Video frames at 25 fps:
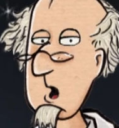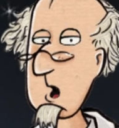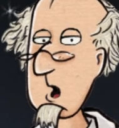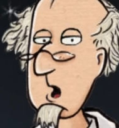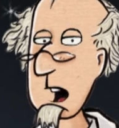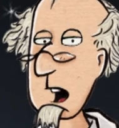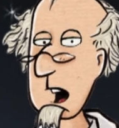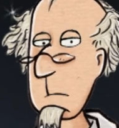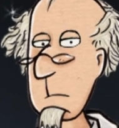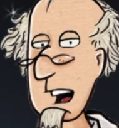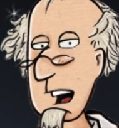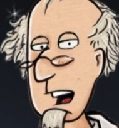
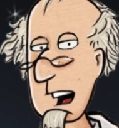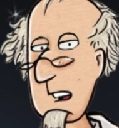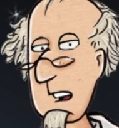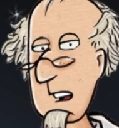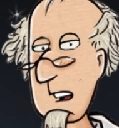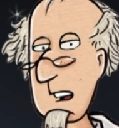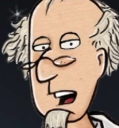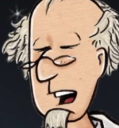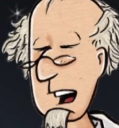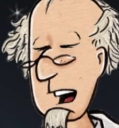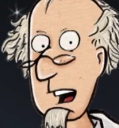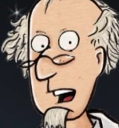to up
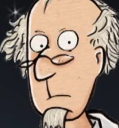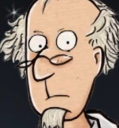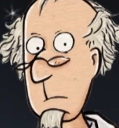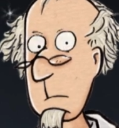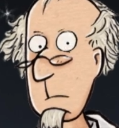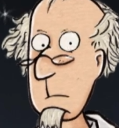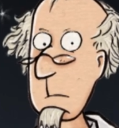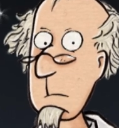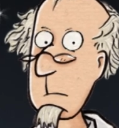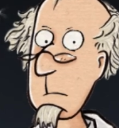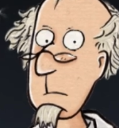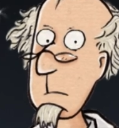our
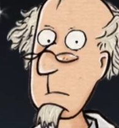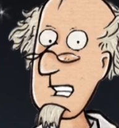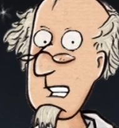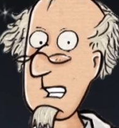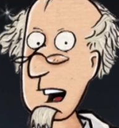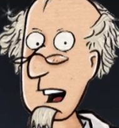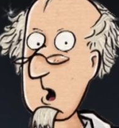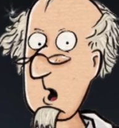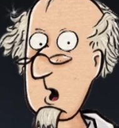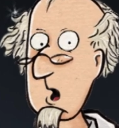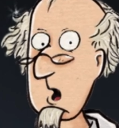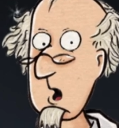game.
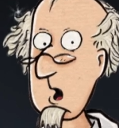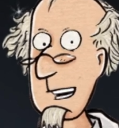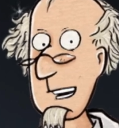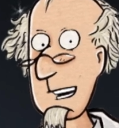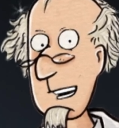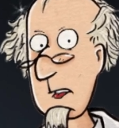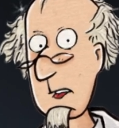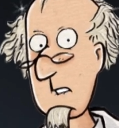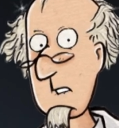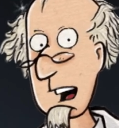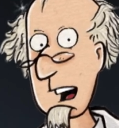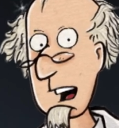So
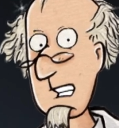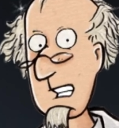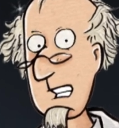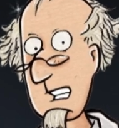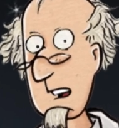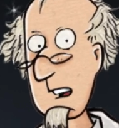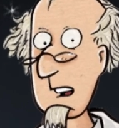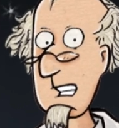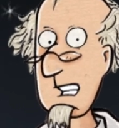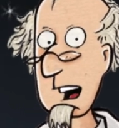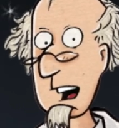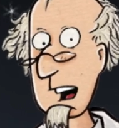we
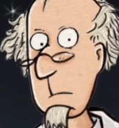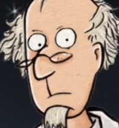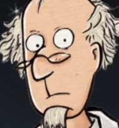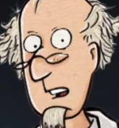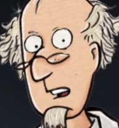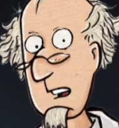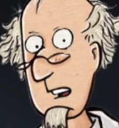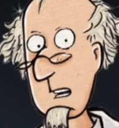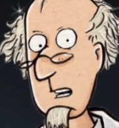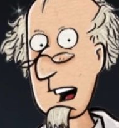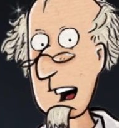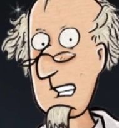invested in
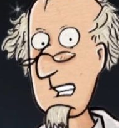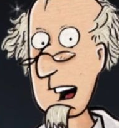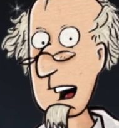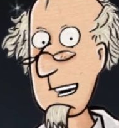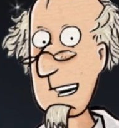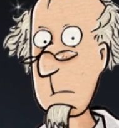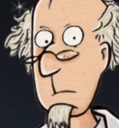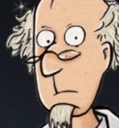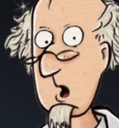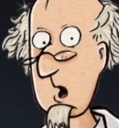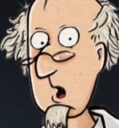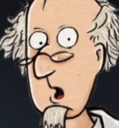some
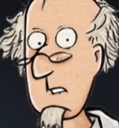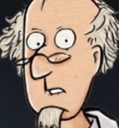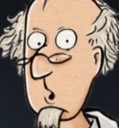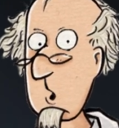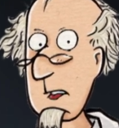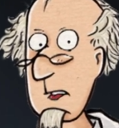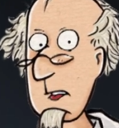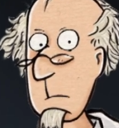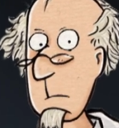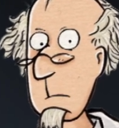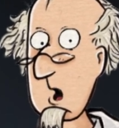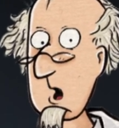incredibly
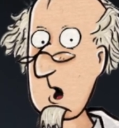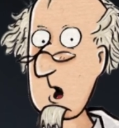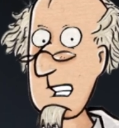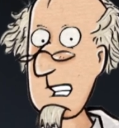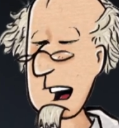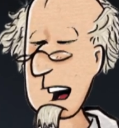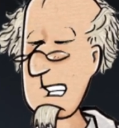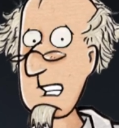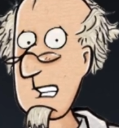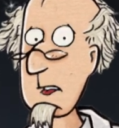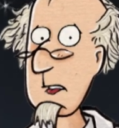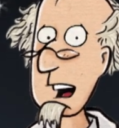powerful
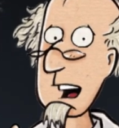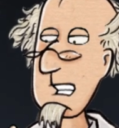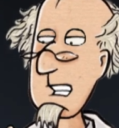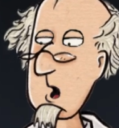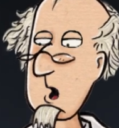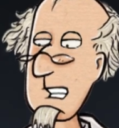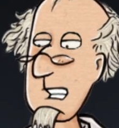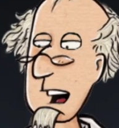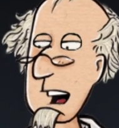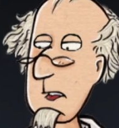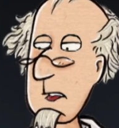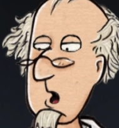computers
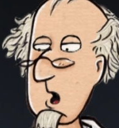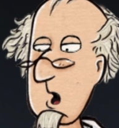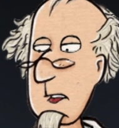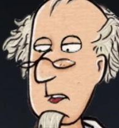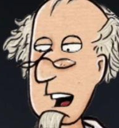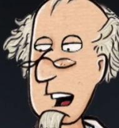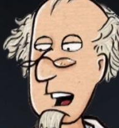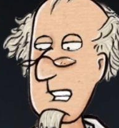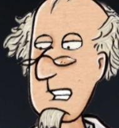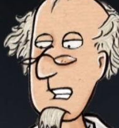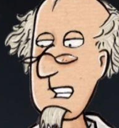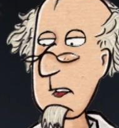that could
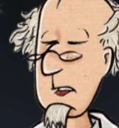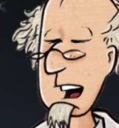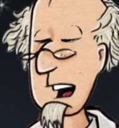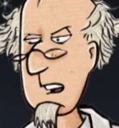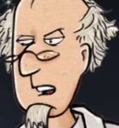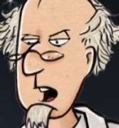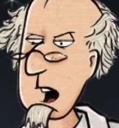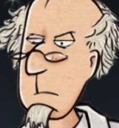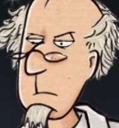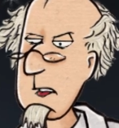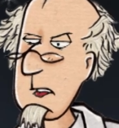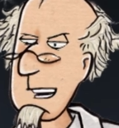calculate
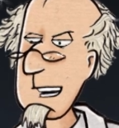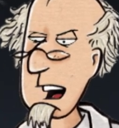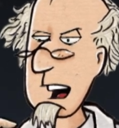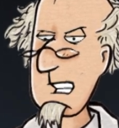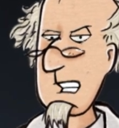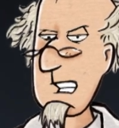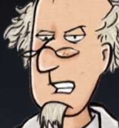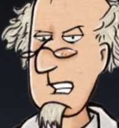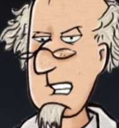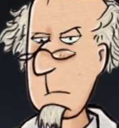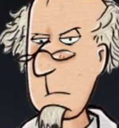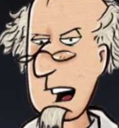the
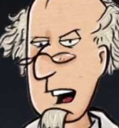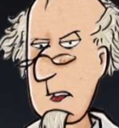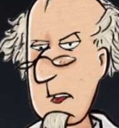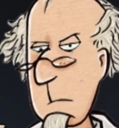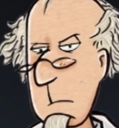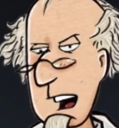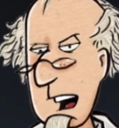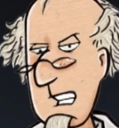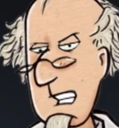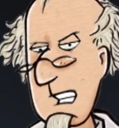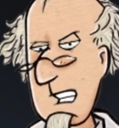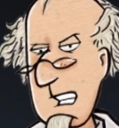complicated
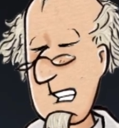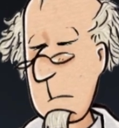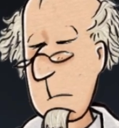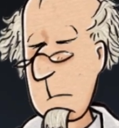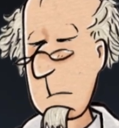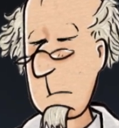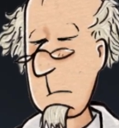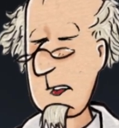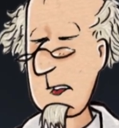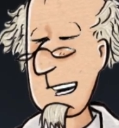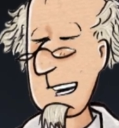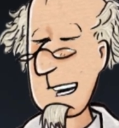
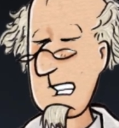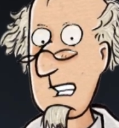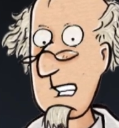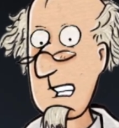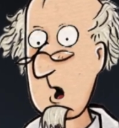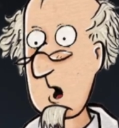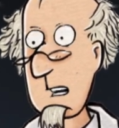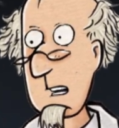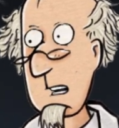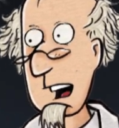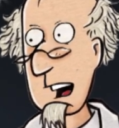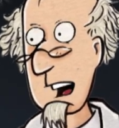mathematics
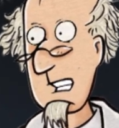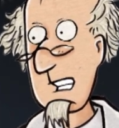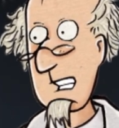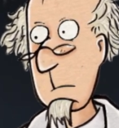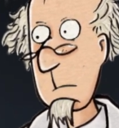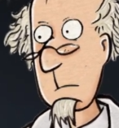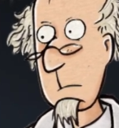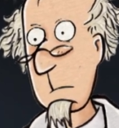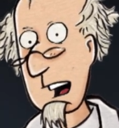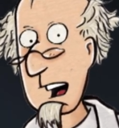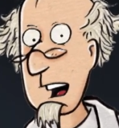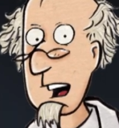needed to
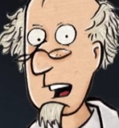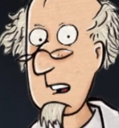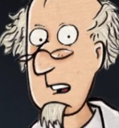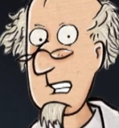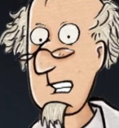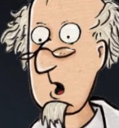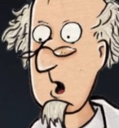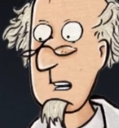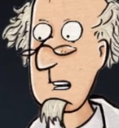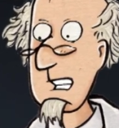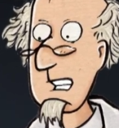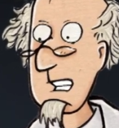get
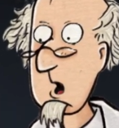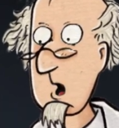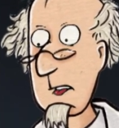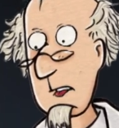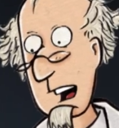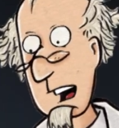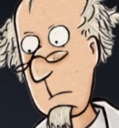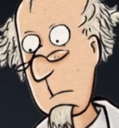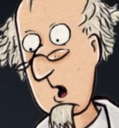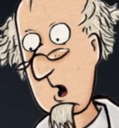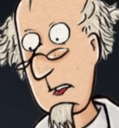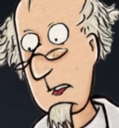manned rockets
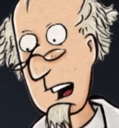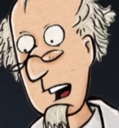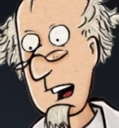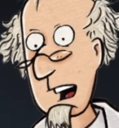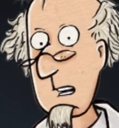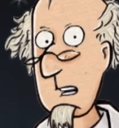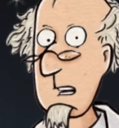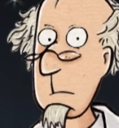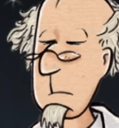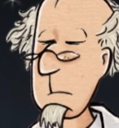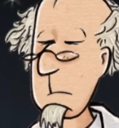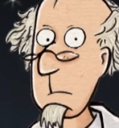to the moon and
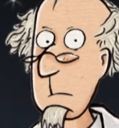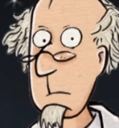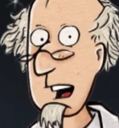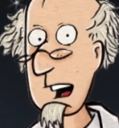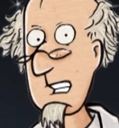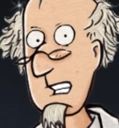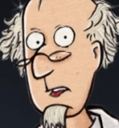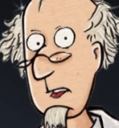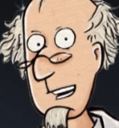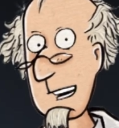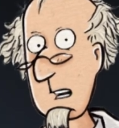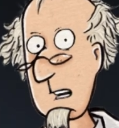back.
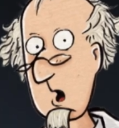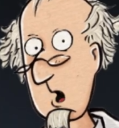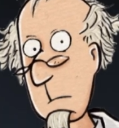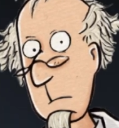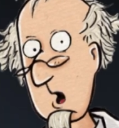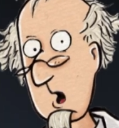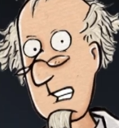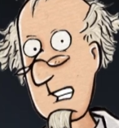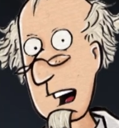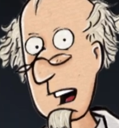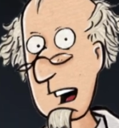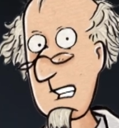But these
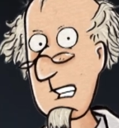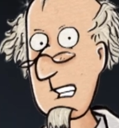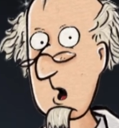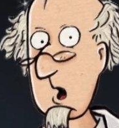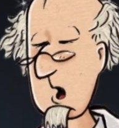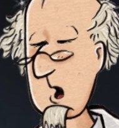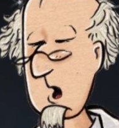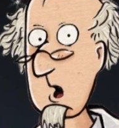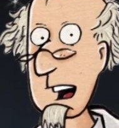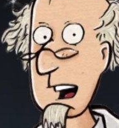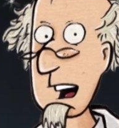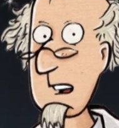computers
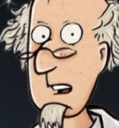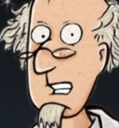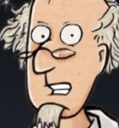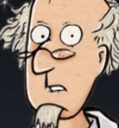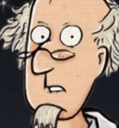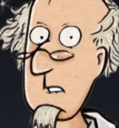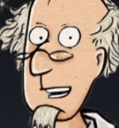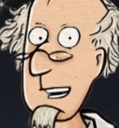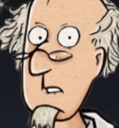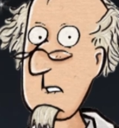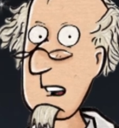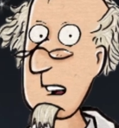were
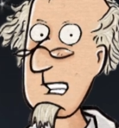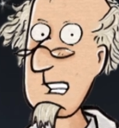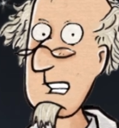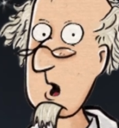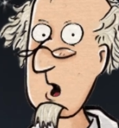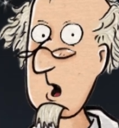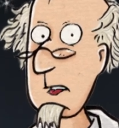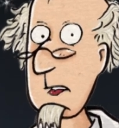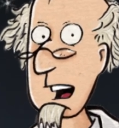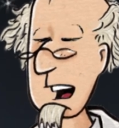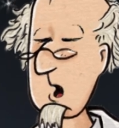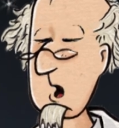kind of
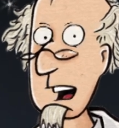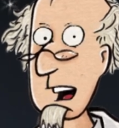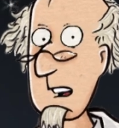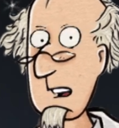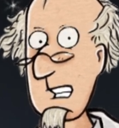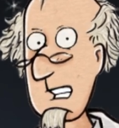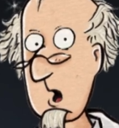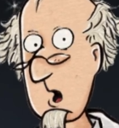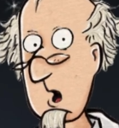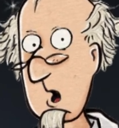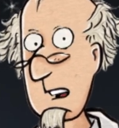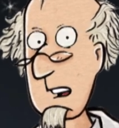different to the
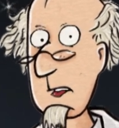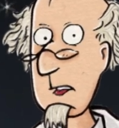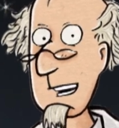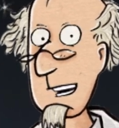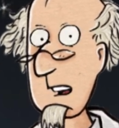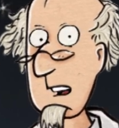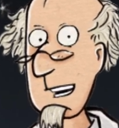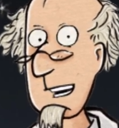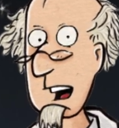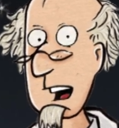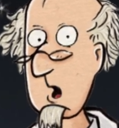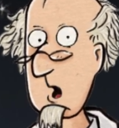ones
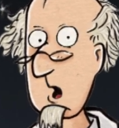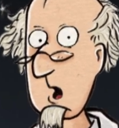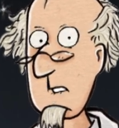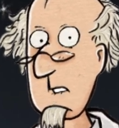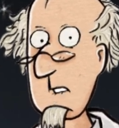you're thinking